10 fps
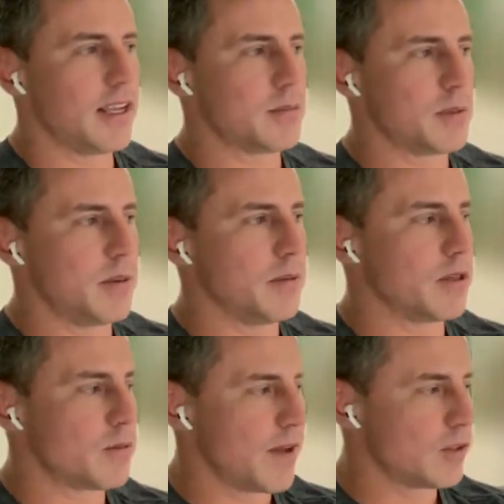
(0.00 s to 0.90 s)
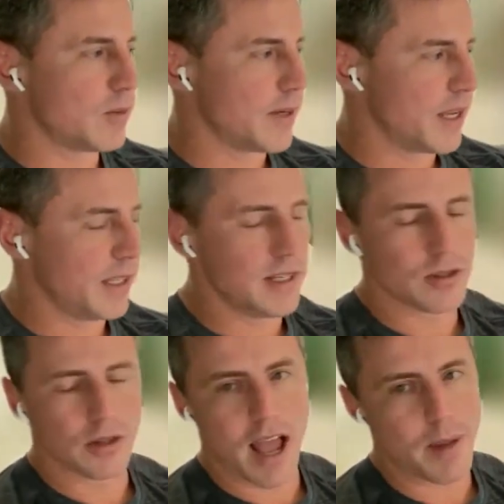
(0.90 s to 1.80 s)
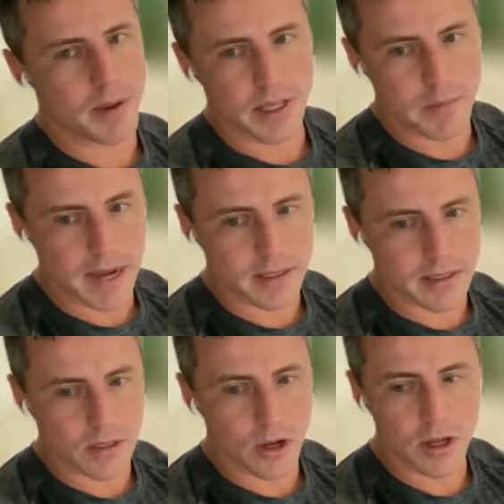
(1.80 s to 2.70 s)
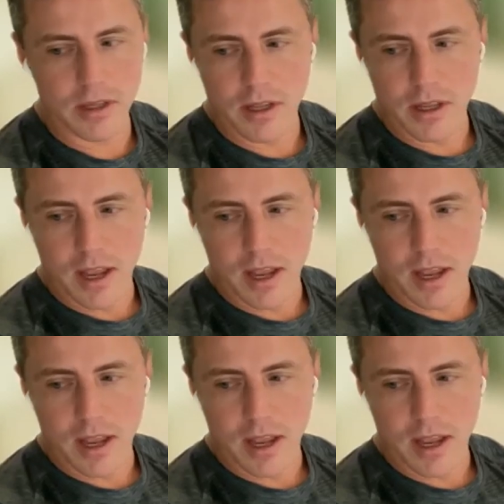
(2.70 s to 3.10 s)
get some stimulus without doing it. And he's a lot happier. His back doesn't hurt.